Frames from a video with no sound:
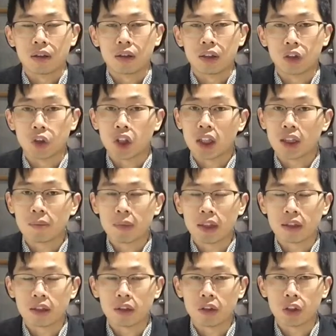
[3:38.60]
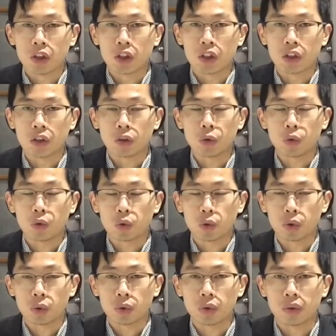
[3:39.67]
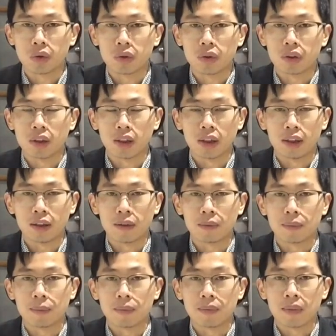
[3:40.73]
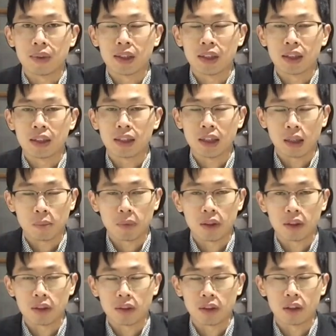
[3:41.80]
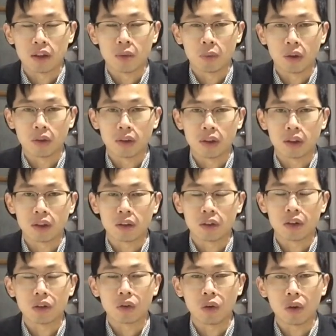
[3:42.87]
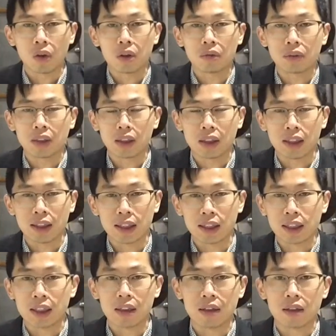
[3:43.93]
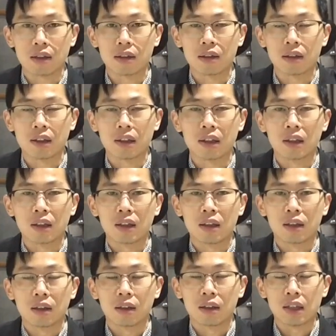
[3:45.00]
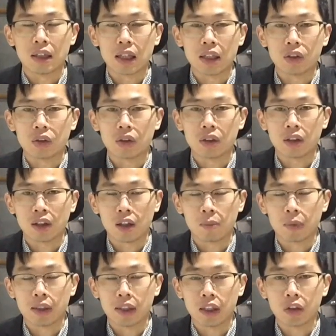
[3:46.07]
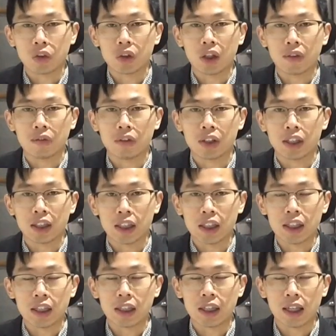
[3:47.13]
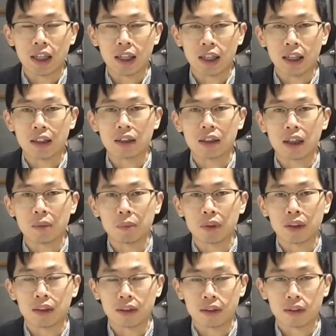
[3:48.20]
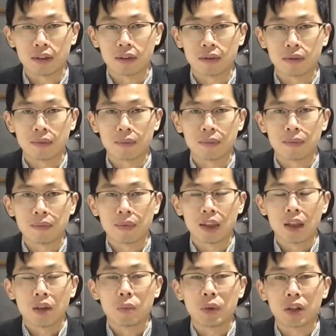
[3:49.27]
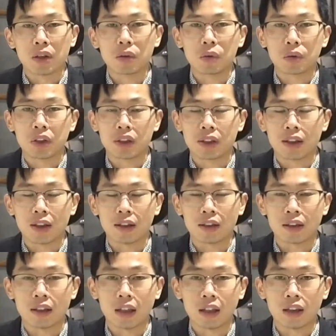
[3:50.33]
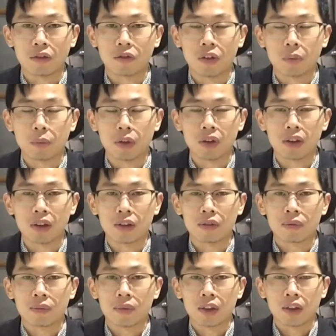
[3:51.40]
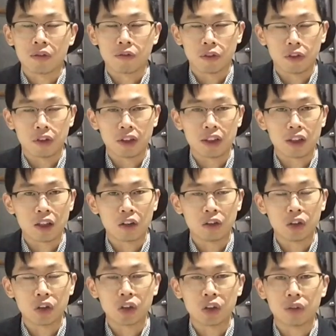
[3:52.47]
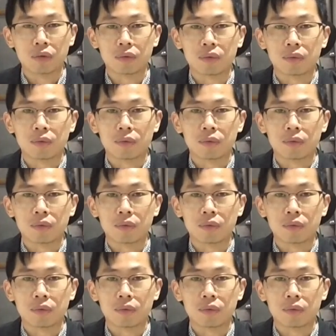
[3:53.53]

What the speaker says: in Chinese medicine is due to the dampness in the body. So it's not only the heat, it's actually the combination of heat and dampness. We're going to discuss the other formula for this condition.